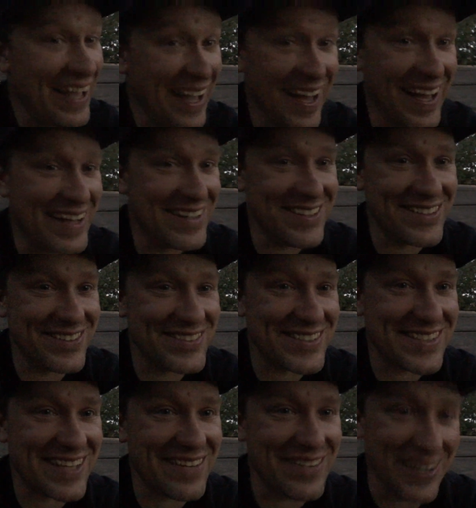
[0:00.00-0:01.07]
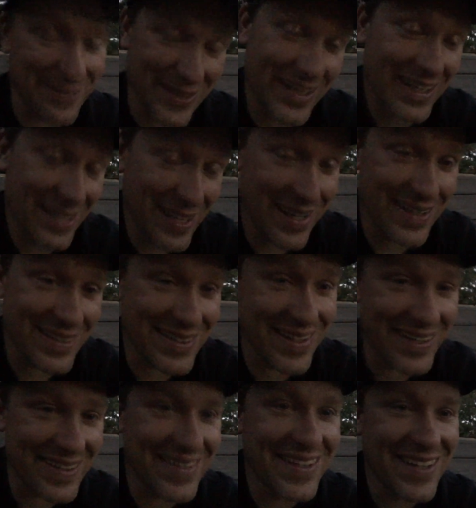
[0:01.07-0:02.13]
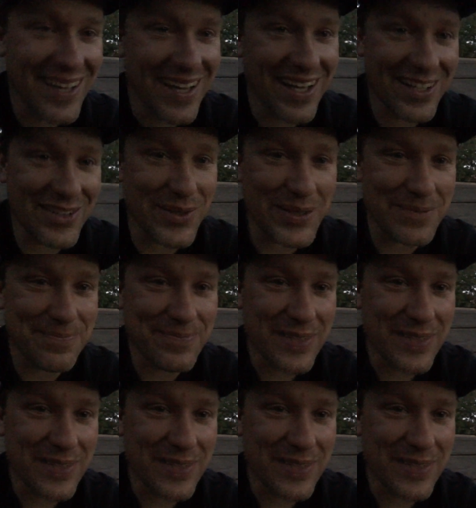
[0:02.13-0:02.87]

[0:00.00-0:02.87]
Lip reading: I don't know what's coming. I'm like, "Yeah, all right, I'll do it."